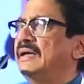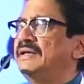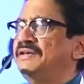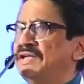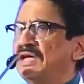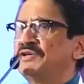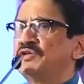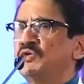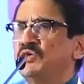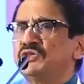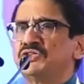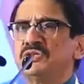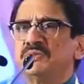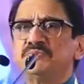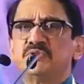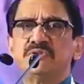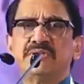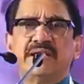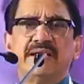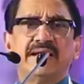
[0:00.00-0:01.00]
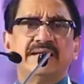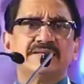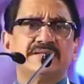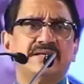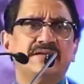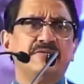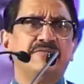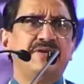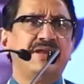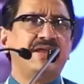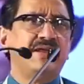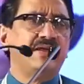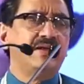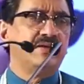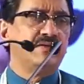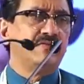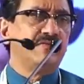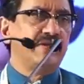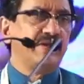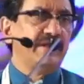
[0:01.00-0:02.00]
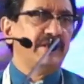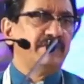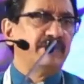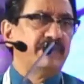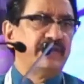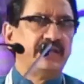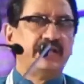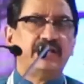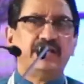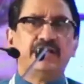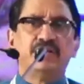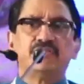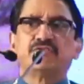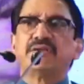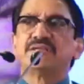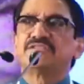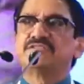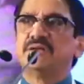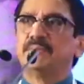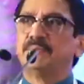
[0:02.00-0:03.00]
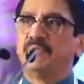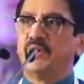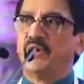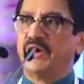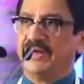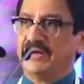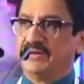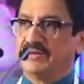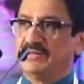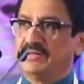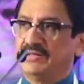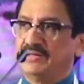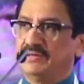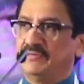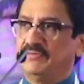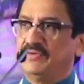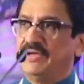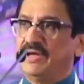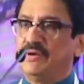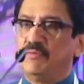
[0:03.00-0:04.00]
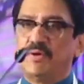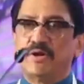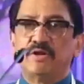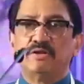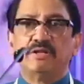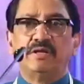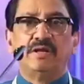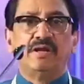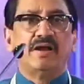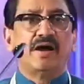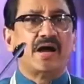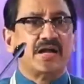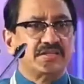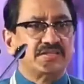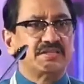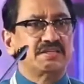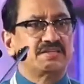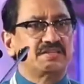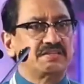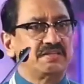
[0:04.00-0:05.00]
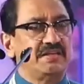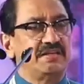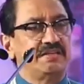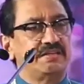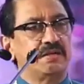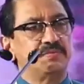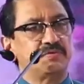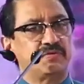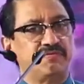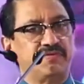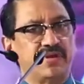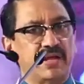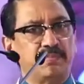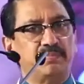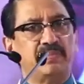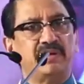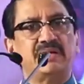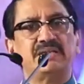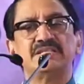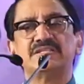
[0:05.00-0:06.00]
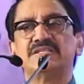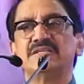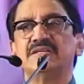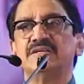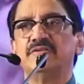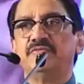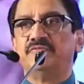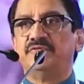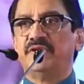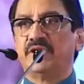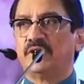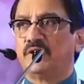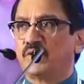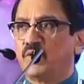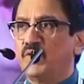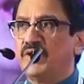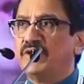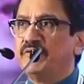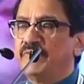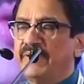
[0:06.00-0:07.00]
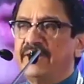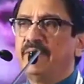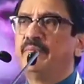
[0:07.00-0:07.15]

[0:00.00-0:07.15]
India tourism today is at a very, very, very interesting point. We are one of the largest in terms of numbers. We are growing